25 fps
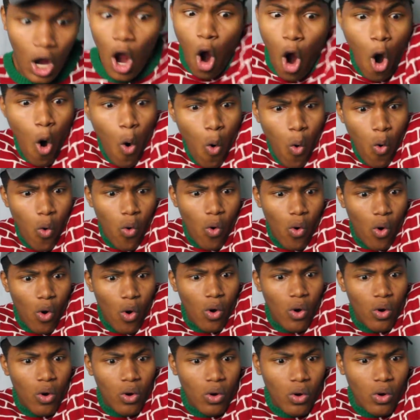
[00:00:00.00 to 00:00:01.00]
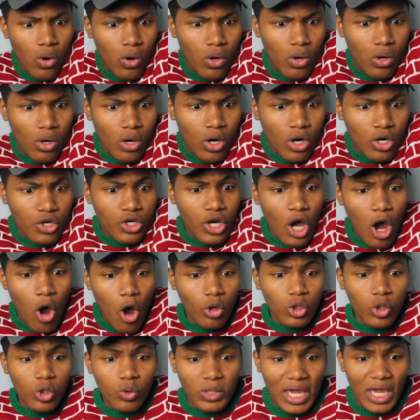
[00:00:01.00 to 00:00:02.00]
Oh!
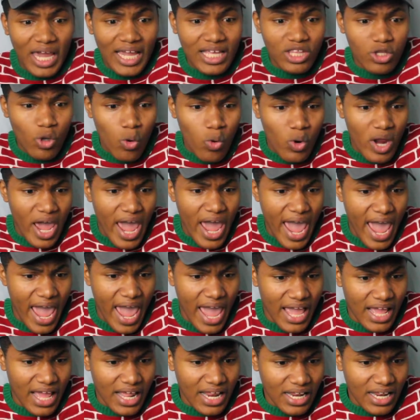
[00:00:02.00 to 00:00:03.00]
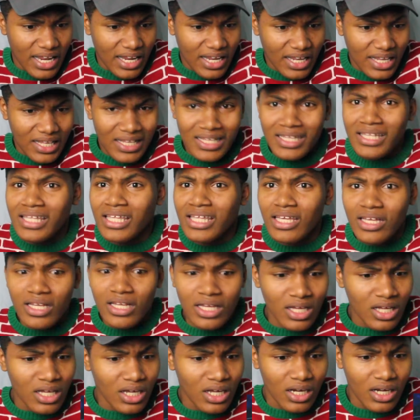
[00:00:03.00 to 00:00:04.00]
No, you can't do that.
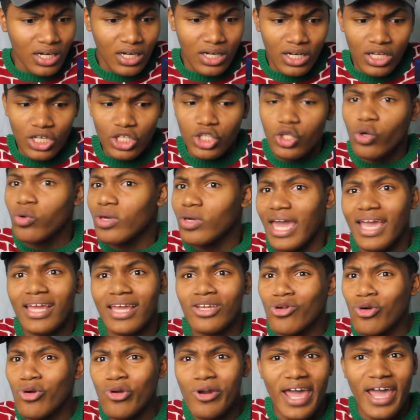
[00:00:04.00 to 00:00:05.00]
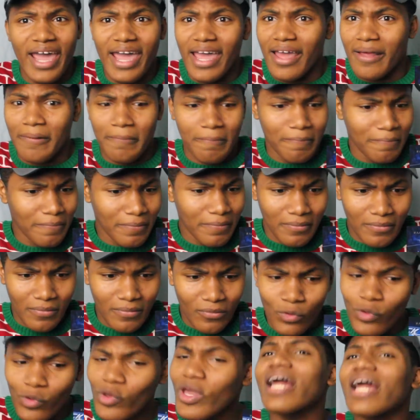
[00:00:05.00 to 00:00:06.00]
You can't do that.
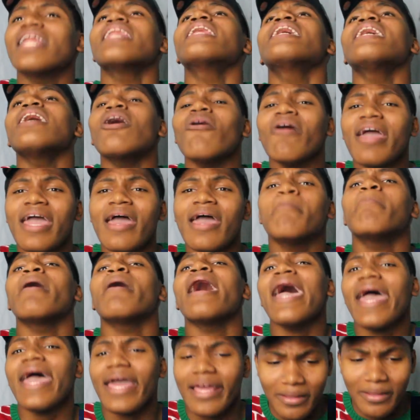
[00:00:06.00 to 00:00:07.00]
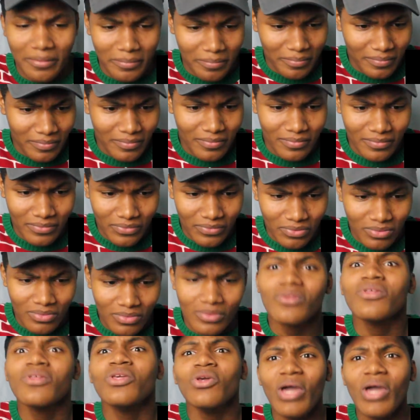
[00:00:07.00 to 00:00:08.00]
You gotta lean your head back.
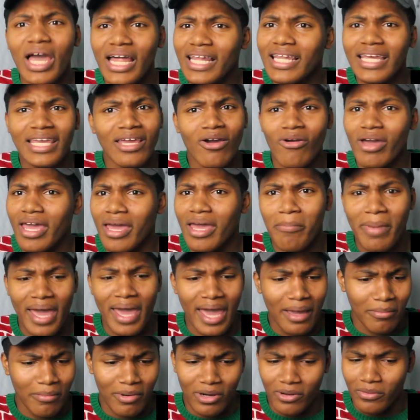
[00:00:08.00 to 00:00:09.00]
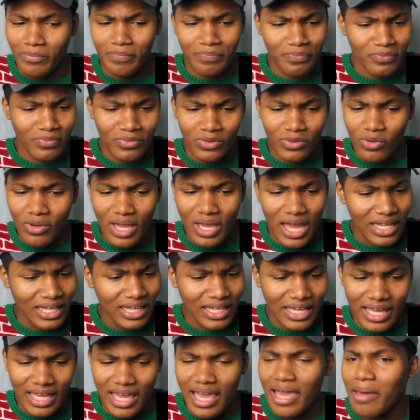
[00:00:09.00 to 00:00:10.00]
You gotta lean your head back, bro. You gotta
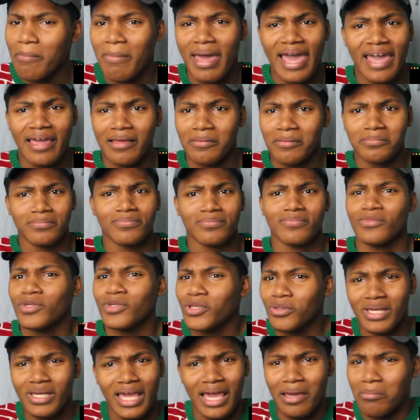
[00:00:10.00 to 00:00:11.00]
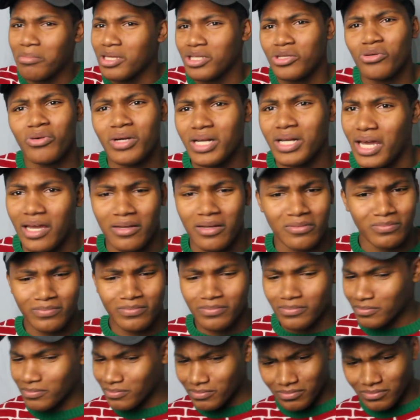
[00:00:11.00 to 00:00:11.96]
lean your head back. You can't be doing that.